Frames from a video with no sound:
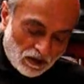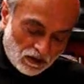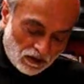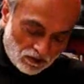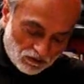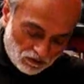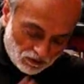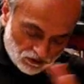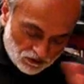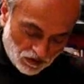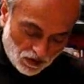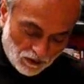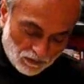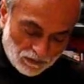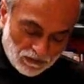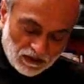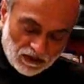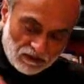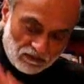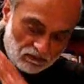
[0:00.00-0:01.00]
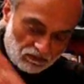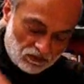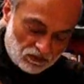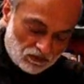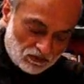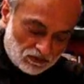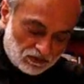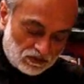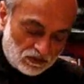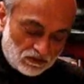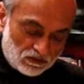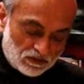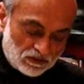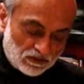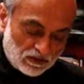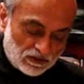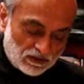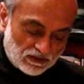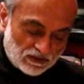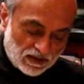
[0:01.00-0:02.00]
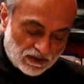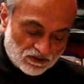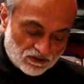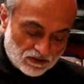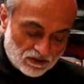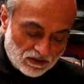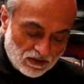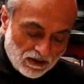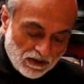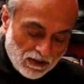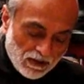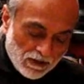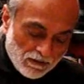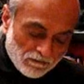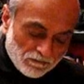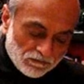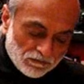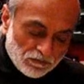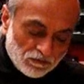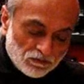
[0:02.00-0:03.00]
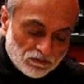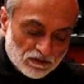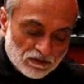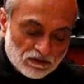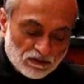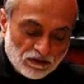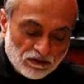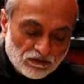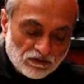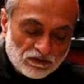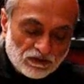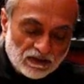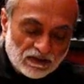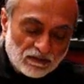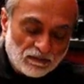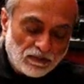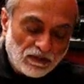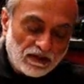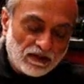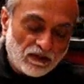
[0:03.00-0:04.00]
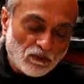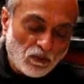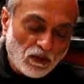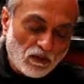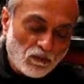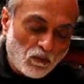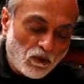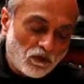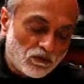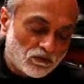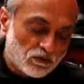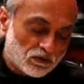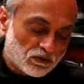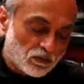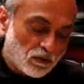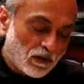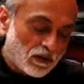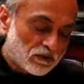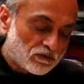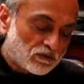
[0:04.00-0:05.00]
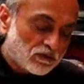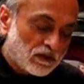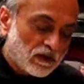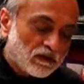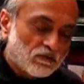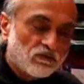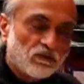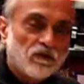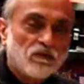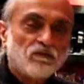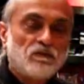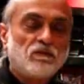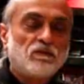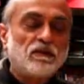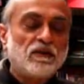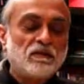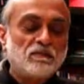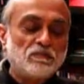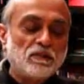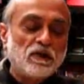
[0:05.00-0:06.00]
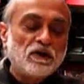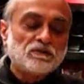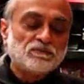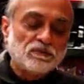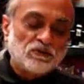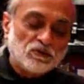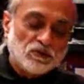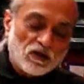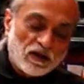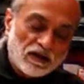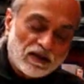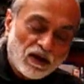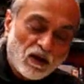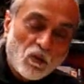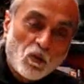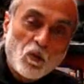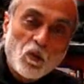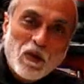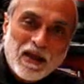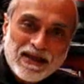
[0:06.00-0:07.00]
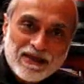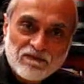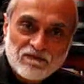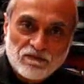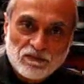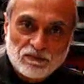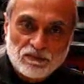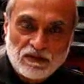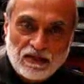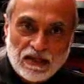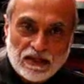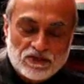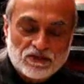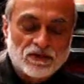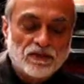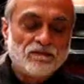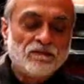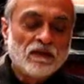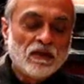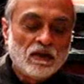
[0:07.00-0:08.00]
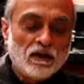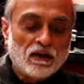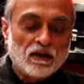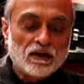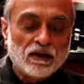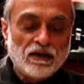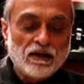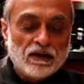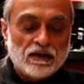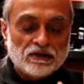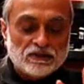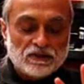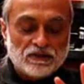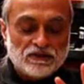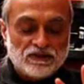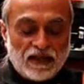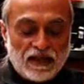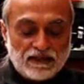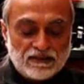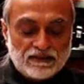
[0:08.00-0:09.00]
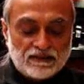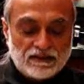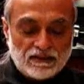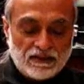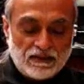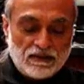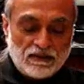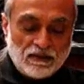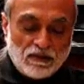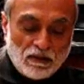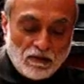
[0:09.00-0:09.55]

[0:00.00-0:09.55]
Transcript: your sharpening, which you'll see on this other section, you just literally take the blade away once or twice to get rid of any burrs, but you're going away from the edge. Okay, so that's the